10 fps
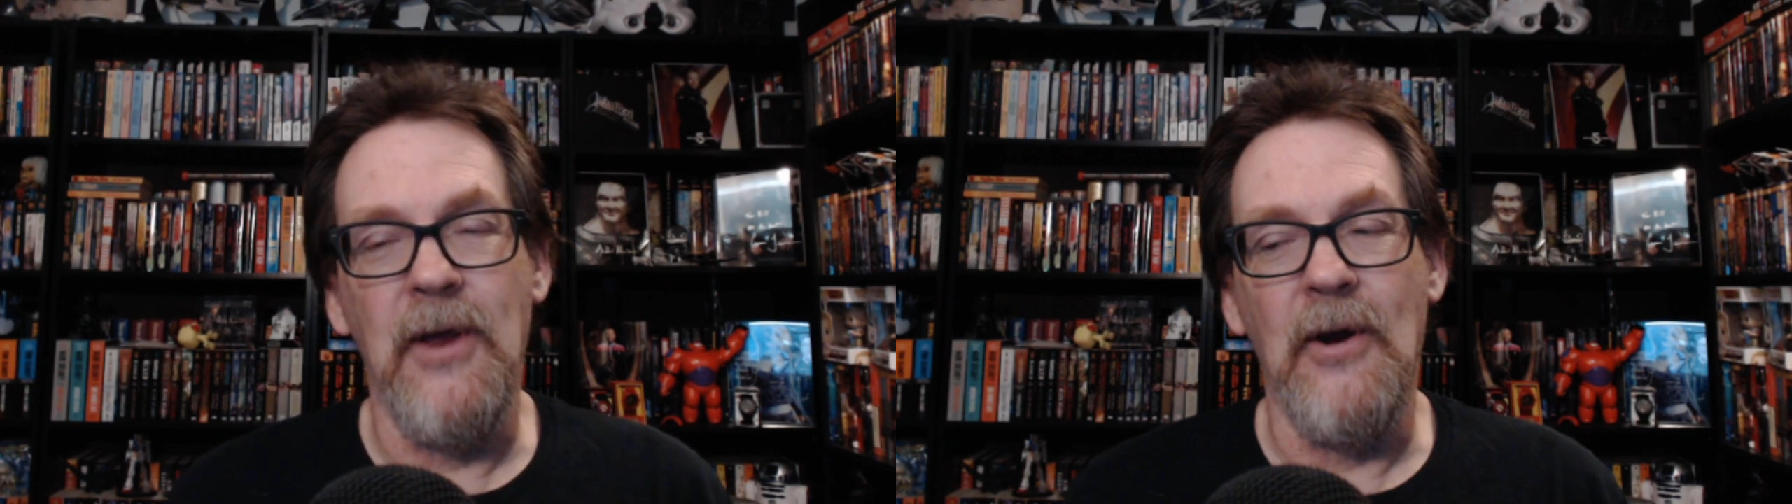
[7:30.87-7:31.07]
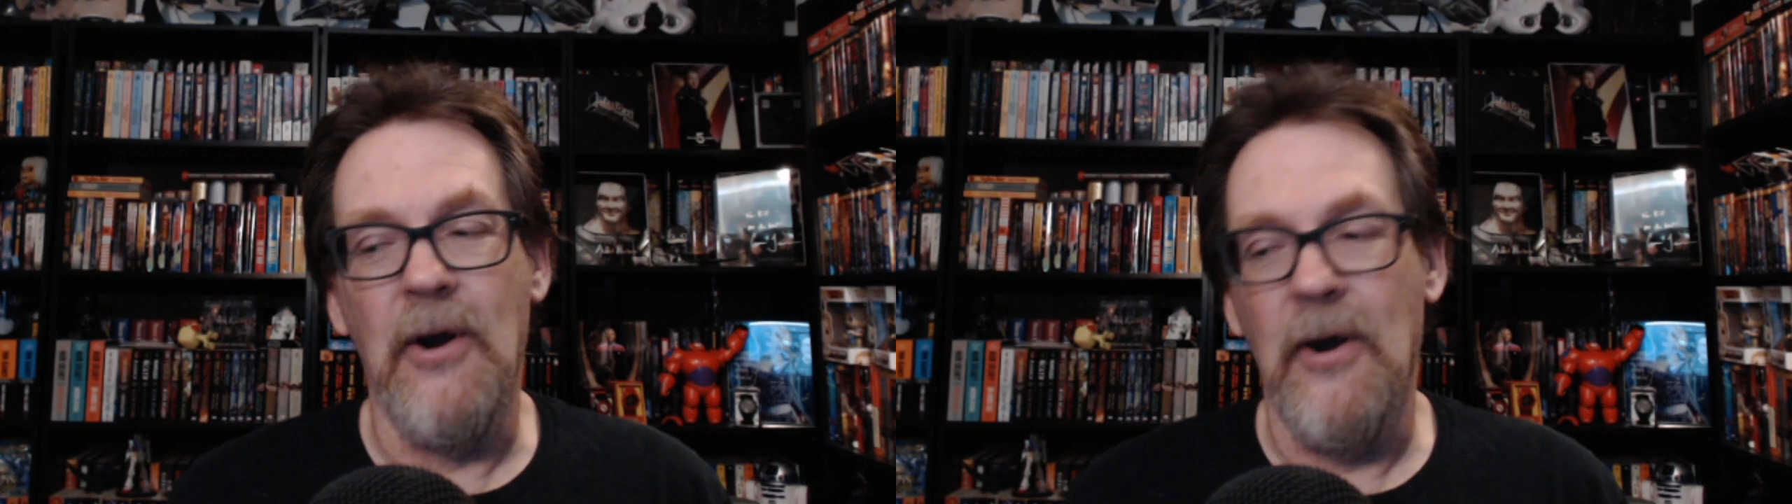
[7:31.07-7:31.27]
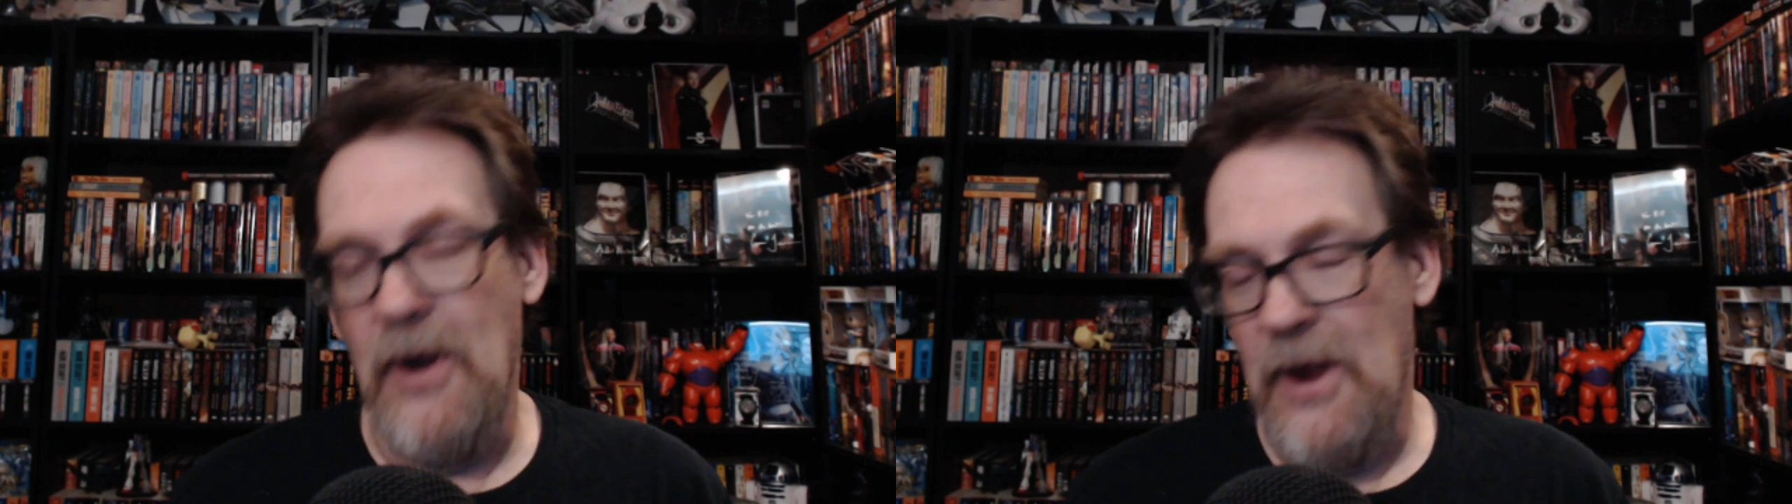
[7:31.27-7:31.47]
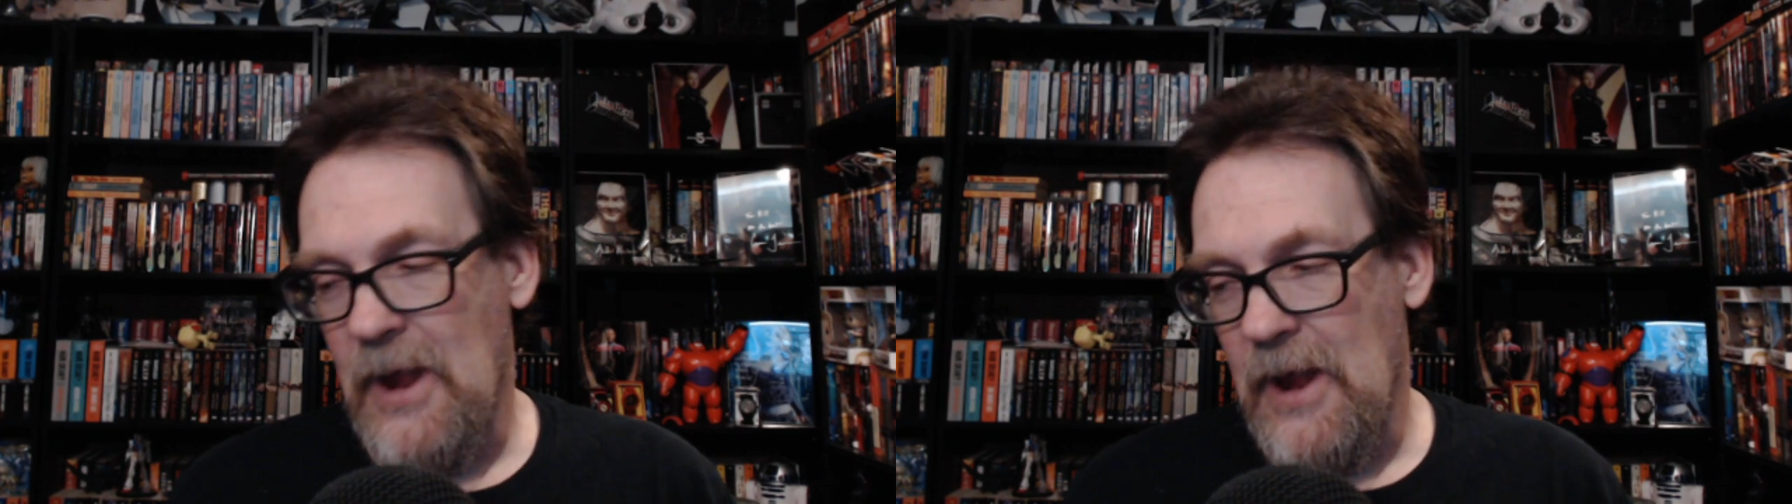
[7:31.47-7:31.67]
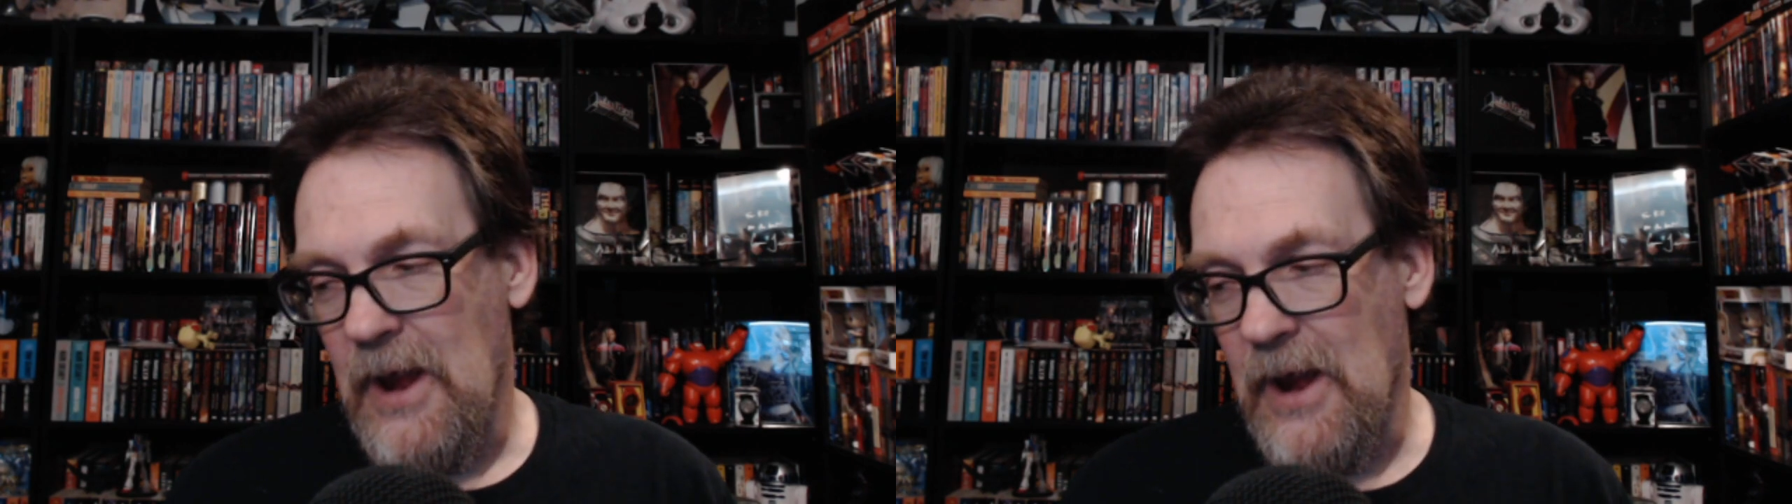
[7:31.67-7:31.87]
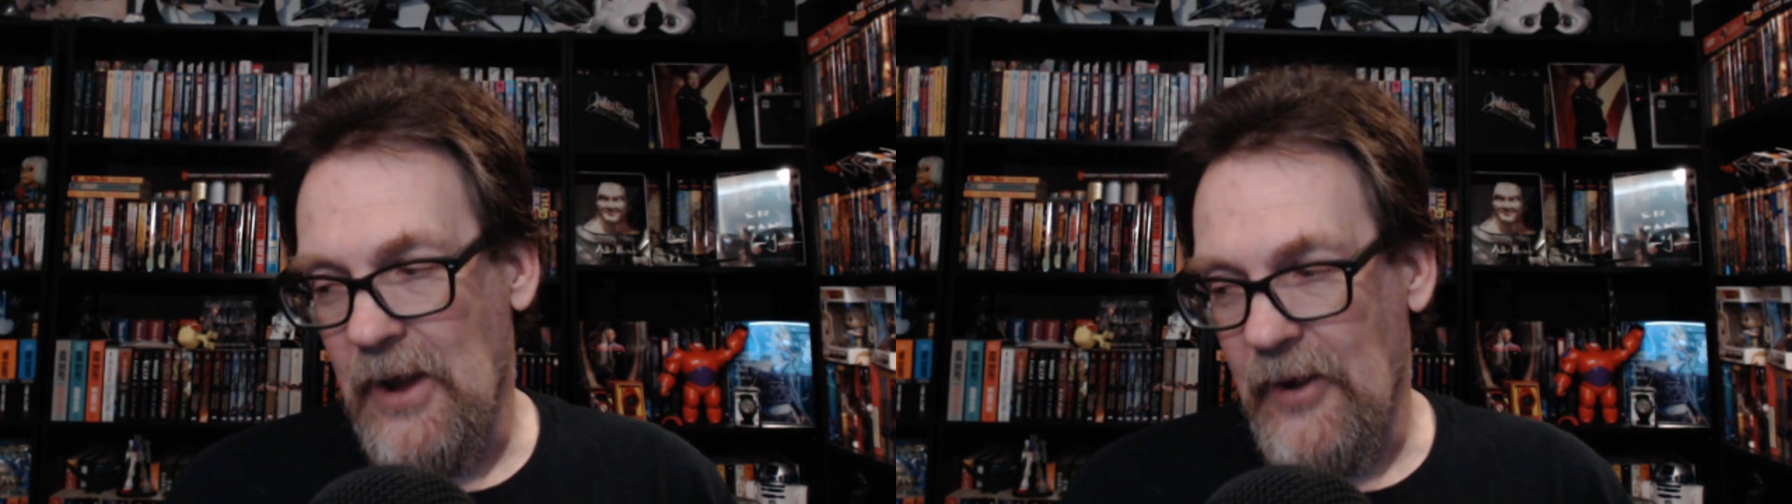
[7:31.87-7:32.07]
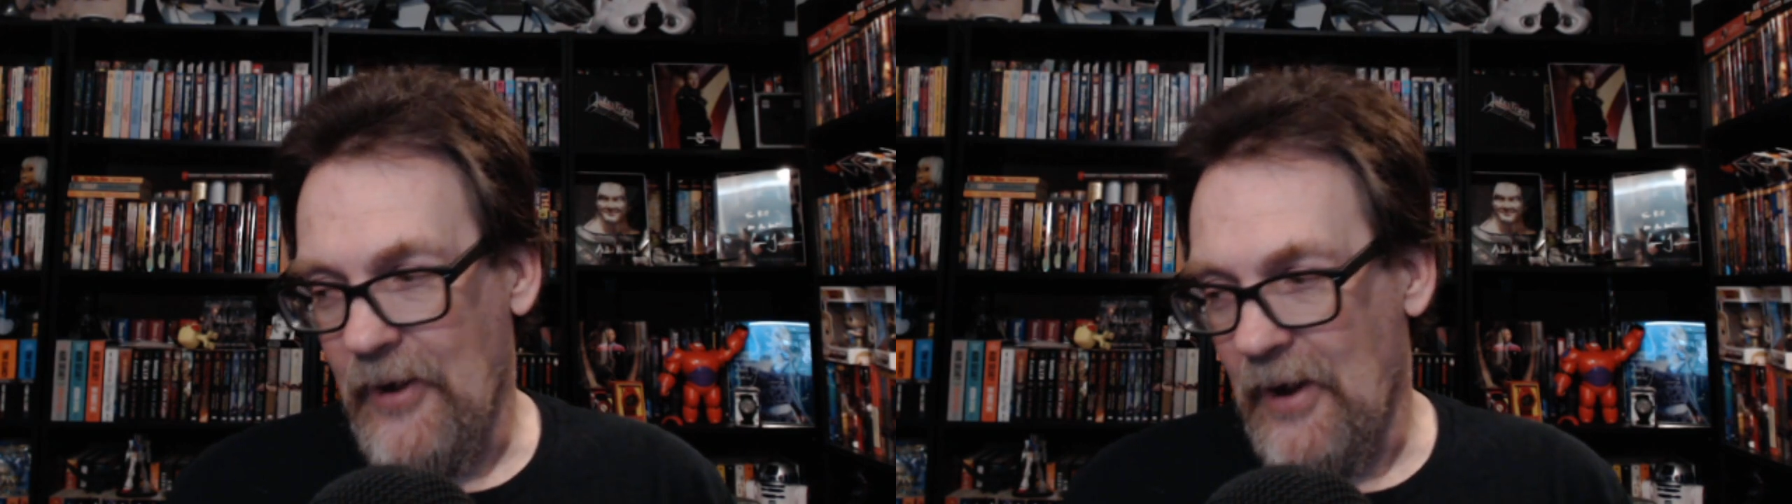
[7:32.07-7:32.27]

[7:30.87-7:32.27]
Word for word: are, and